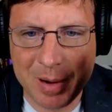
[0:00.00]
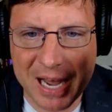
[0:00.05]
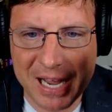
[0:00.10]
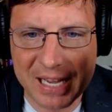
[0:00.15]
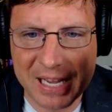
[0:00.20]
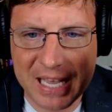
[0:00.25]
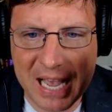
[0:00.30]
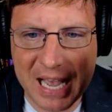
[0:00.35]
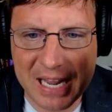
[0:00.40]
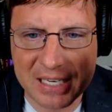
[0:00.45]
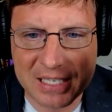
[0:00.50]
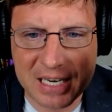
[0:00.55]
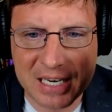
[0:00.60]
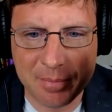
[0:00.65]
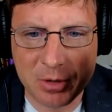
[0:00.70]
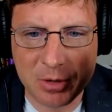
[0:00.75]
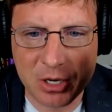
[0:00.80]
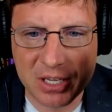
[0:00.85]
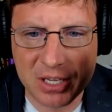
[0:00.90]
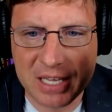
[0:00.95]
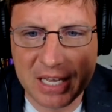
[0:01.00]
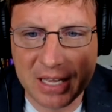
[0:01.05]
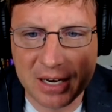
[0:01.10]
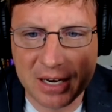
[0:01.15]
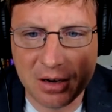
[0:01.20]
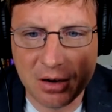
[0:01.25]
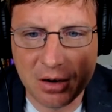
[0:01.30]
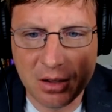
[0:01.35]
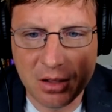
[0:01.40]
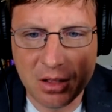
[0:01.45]
buy a case, I'm going to
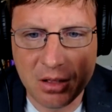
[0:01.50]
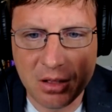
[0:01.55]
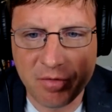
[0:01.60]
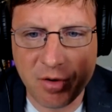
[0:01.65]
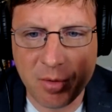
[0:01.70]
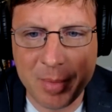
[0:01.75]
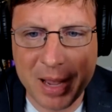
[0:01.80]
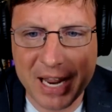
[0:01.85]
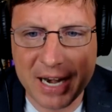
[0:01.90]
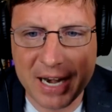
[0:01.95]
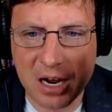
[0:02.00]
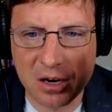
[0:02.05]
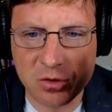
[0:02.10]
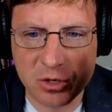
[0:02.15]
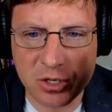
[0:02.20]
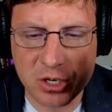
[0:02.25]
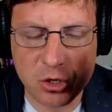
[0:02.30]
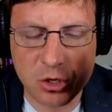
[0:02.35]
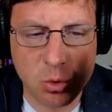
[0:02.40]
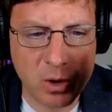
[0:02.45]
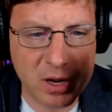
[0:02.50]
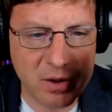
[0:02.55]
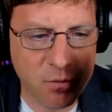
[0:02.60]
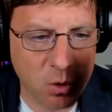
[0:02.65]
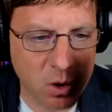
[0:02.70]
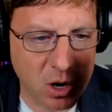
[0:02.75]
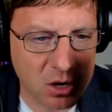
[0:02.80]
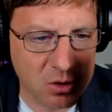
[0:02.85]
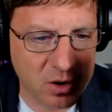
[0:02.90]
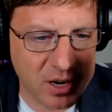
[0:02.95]
get from 800 to
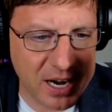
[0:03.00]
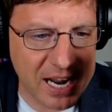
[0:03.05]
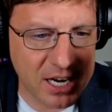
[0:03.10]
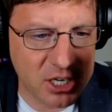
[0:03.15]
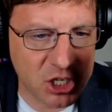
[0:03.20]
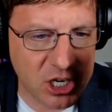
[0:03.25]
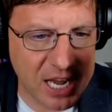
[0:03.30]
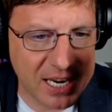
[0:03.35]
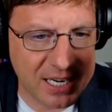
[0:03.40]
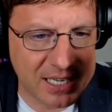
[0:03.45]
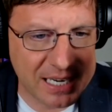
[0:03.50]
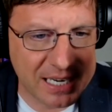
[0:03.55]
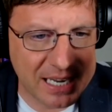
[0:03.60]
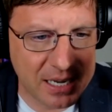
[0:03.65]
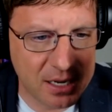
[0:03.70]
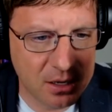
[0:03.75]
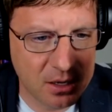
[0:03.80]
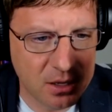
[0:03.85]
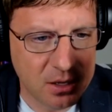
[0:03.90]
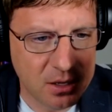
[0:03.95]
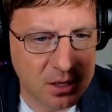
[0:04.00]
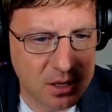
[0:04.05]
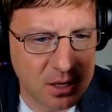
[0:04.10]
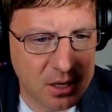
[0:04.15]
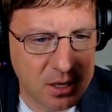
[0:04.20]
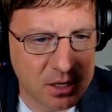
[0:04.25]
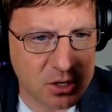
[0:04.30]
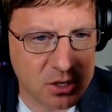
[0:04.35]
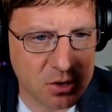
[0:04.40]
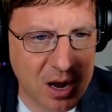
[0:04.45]
2400 HKD.
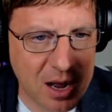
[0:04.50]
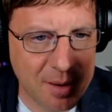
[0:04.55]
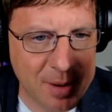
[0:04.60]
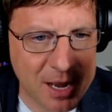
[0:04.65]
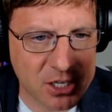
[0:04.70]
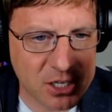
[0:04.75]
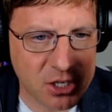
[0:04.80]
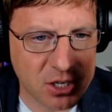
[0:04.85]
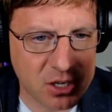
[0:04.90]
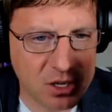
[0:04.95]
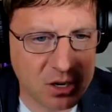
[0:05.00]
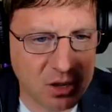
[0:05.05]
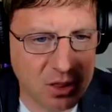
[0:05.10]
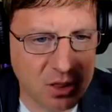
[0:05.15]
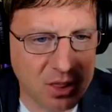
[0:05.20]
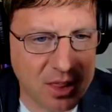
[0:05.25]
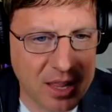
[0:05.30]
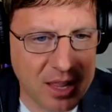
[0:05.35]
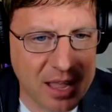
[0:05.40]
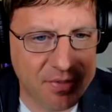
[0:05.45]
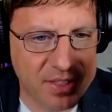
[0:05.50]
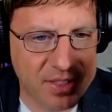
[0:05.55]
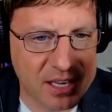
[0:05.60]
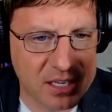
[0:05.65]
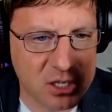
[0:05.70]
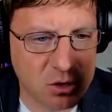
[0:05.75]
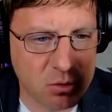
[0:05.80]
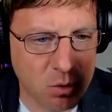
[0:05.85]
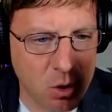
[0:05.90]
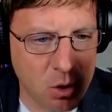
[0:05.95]
So I'm actually going to let
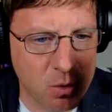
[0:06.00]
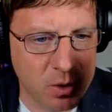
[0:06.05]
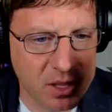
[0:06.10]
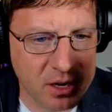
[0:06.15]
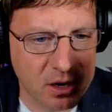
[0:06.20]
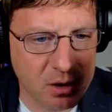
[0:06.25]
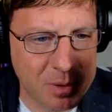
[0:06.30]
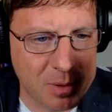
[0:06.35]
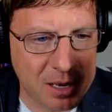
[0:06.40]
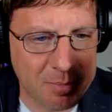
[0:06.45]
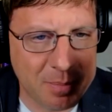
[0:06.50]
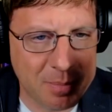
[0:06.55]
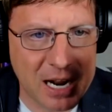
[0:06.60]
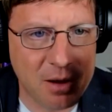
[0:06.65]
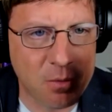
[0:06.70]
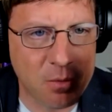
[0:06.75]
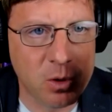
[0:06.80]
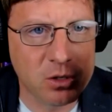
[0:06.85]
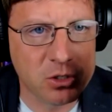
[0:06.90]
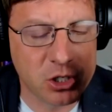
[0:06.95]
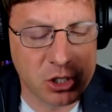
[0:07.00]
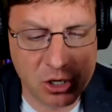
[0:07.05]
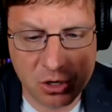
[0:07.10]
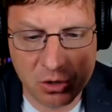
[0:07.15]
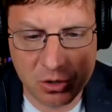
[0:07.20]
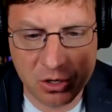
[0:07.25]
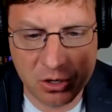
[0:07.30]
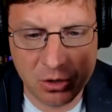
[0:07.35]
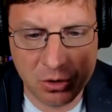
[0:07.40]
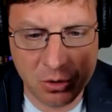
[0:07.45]
this grow a little bit, but I will
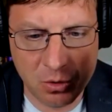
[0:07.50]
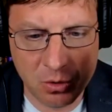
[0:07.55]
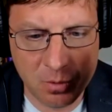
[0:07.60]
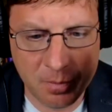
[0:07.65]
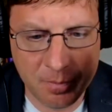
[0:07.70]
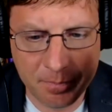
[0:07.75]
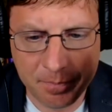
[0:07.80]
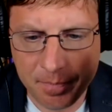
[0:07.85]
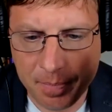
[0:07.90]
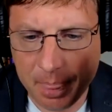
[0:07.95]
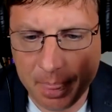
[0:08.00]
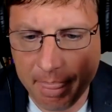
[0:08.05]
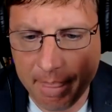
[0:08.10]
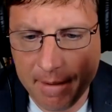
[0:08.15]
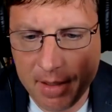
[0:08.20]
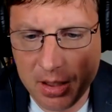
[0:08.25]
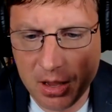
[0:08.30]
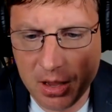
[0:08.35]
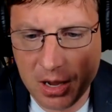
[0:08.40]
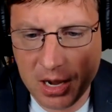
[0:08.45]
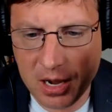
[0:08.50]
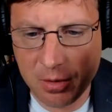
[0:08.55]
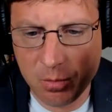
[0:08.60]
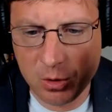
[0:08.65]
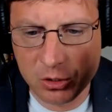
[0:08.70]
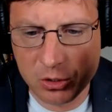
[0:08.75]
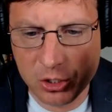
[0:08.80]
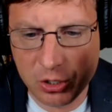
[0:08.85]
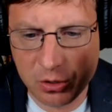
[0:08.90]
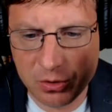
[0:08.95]
show you I
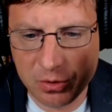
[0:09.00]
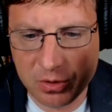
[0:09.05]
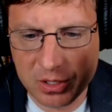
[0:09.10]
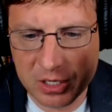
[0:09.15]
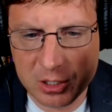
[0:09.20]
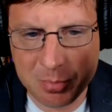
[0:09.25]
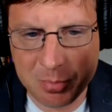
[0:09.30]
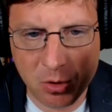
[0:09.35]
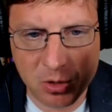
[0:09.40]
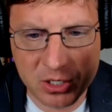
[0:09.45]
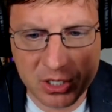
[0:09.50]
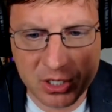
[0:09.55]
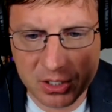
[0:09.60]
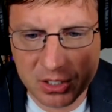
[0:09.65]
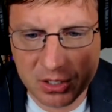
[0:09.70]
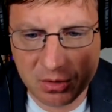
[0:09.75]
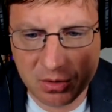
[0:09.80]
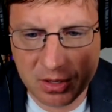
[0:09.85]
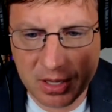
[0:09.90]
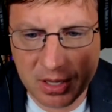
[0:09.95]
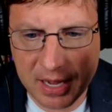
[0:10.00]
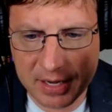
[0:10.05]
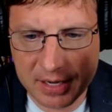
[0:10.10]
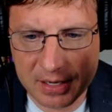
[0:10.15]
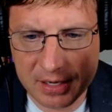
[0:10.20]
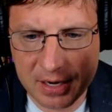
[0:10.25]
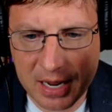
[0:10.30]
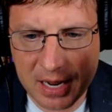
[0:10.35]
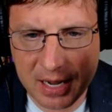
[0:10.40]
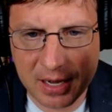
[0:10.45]
will show you this portion, so I
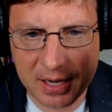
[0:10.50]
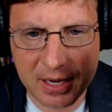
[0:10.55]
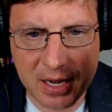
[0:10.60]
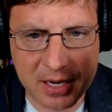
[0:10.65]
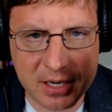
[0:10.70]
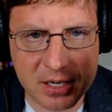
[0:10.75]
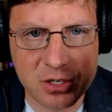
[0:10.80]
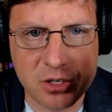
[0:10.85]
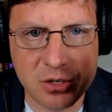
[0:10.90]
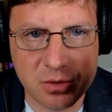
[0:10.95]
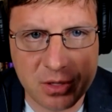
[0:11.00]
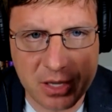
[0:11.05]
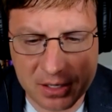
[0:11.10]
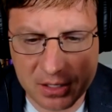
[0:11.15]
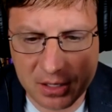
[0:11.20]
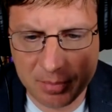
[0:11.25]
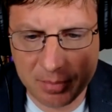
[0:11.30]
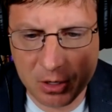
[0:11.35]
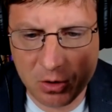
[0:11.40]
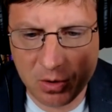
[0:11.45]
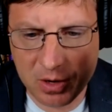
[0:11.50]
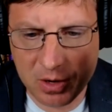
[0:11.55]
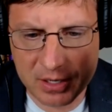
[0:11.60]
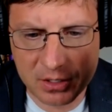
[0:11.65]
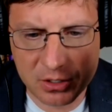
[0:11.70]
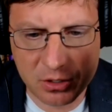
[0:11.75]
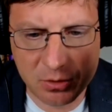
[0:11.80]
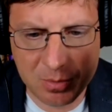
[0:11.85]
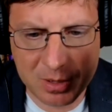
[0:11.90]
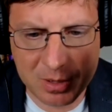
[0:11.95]
can I can do that. Let me go ahead
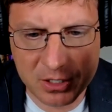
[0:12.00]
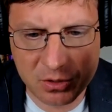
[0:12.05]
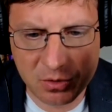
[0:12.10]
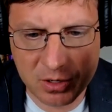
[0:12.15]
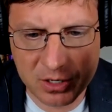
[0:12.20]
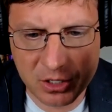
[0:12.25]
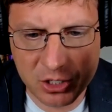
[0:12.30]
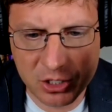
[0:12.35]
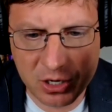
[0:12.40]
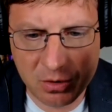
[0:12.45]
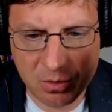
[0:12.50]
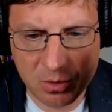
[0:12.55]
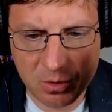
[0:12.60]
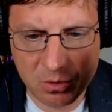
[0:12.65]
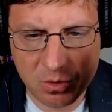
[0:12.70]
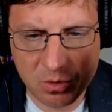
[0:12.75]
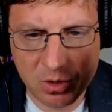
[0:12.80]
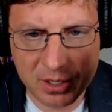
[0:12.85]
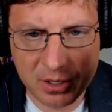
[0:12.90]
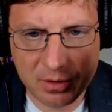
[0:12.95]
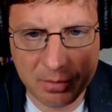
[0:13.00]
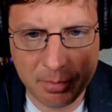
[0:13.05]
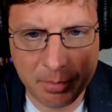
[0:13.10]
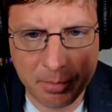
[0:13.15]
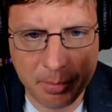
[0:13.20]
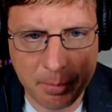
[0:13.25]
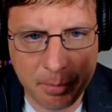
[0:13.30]
and do my screen share real quick.